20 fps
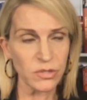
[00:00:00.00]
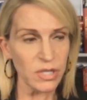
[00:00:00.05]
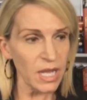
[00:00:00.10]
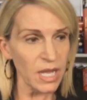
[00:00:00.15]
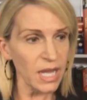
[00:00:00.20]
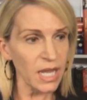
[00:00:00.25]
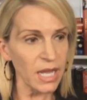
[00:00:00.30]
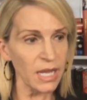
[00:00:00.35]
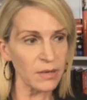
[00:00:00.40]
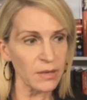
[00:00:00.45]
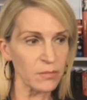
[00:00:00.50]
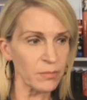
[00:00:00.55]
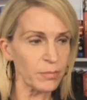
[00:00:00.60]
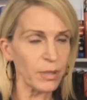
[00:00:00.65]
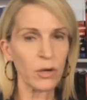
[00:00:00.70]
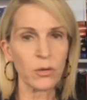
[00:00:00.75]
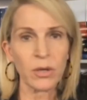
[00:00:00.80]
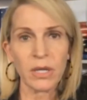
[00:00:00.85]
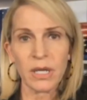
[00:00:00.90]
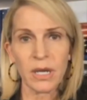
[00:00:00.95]
and
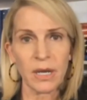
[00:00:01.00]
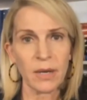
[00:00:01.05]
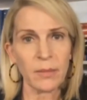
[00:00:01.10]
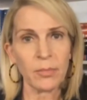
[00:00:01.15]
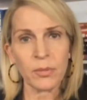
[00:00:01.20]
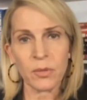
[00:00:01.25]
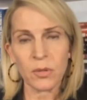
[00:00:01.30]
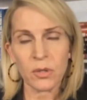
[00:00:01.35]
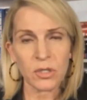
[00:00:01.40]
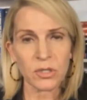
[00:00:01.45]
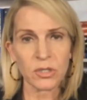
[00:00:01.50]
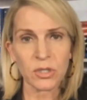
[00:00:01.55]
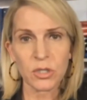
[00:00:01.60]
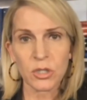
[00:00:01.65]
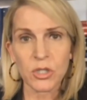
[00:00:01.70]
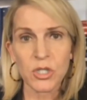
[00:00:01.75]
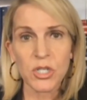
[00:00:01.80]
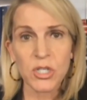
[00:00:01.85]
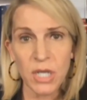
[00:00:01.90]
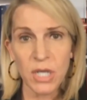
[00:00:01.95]
pony up
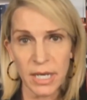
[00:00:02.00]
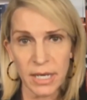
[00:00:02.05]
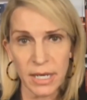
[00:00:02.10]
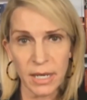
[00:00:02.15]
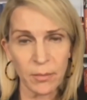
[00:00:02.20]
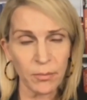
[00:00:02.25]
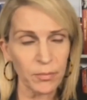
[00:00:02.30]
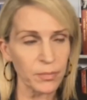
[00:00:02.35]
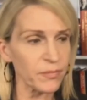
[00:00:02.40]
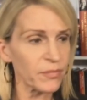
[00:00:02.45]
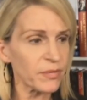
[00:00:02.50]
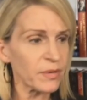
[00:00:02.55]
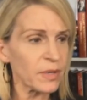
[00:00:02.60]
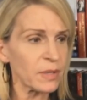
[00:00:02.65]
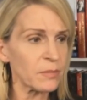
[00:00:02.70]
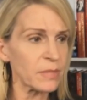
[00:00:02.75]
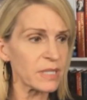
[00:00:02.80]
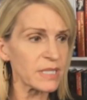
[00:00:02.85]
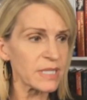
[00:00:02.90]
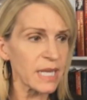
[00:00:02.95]
or shut up
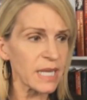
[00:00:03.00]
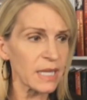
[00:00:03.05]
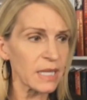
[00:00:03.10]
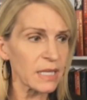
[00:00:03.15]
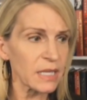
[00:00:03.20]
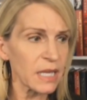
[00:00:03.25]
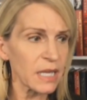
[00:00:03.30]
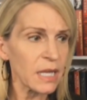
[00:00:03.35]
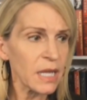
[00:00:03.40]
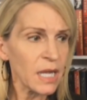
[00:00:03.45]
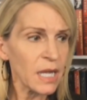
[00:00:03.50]
mentality